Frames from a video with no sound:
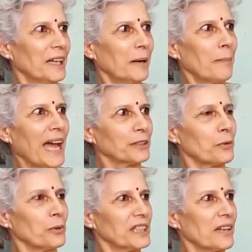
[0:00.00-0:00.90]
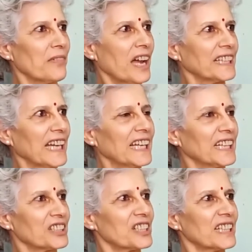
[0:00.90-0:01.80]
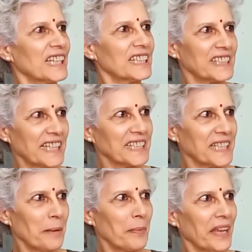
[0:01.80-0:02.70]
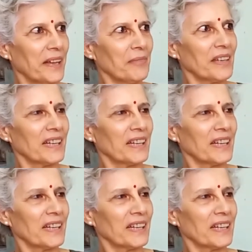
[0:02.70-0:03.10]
A man called Ivan Illich, he set it up there.